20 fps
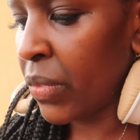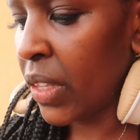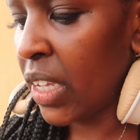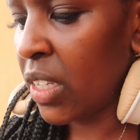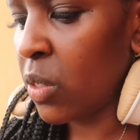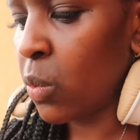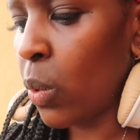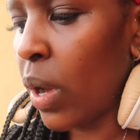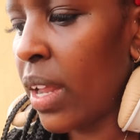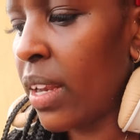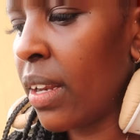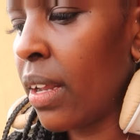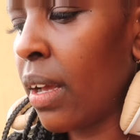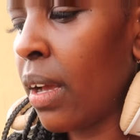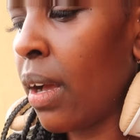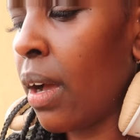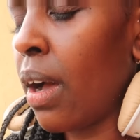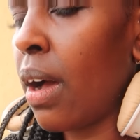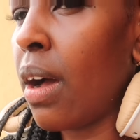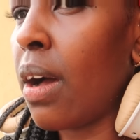There's one
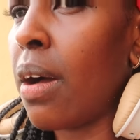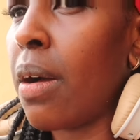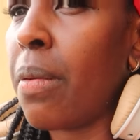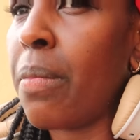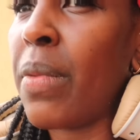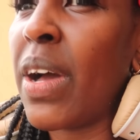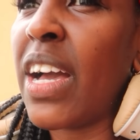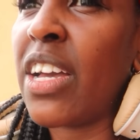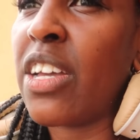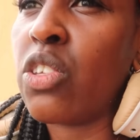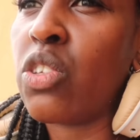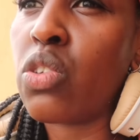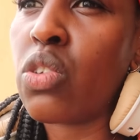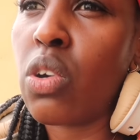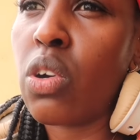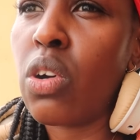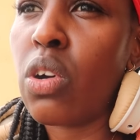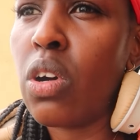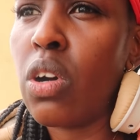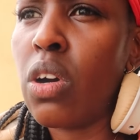I
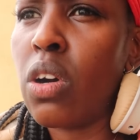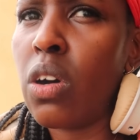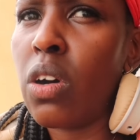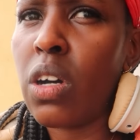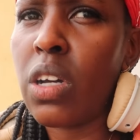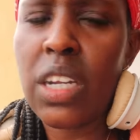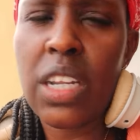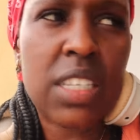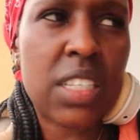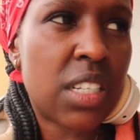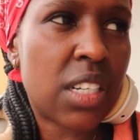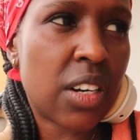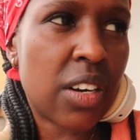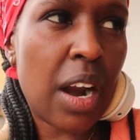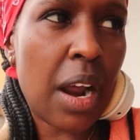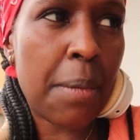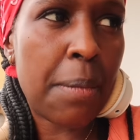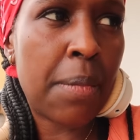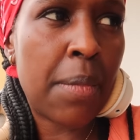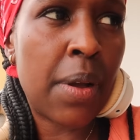saw on
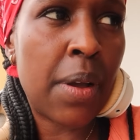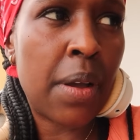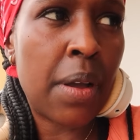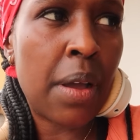Instagram,